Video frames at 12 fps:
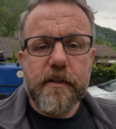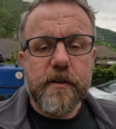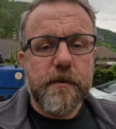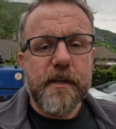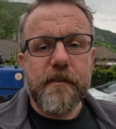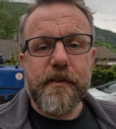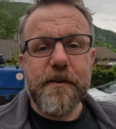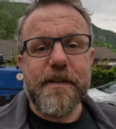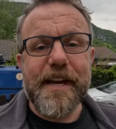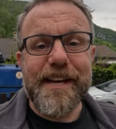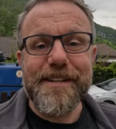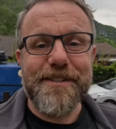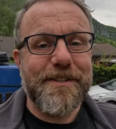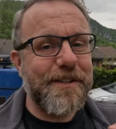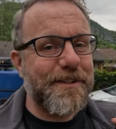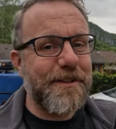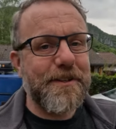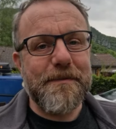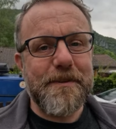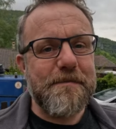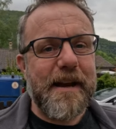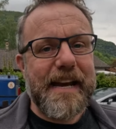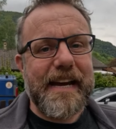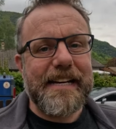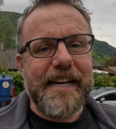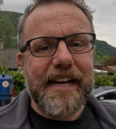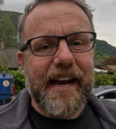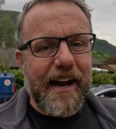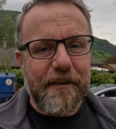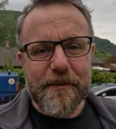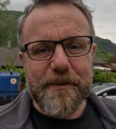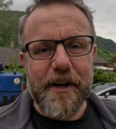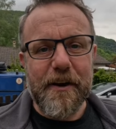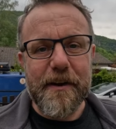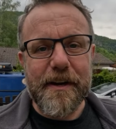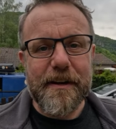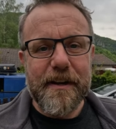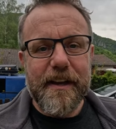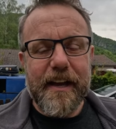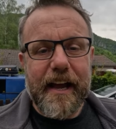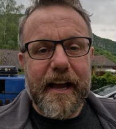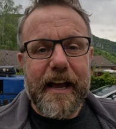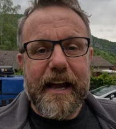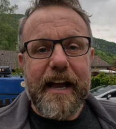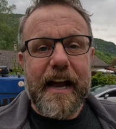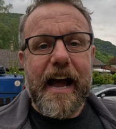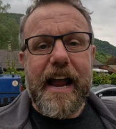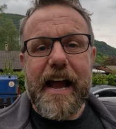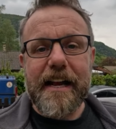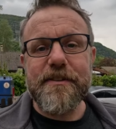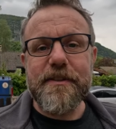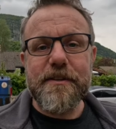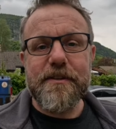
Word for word: So within a few days, the decision was made, I was going. Uh, I had to do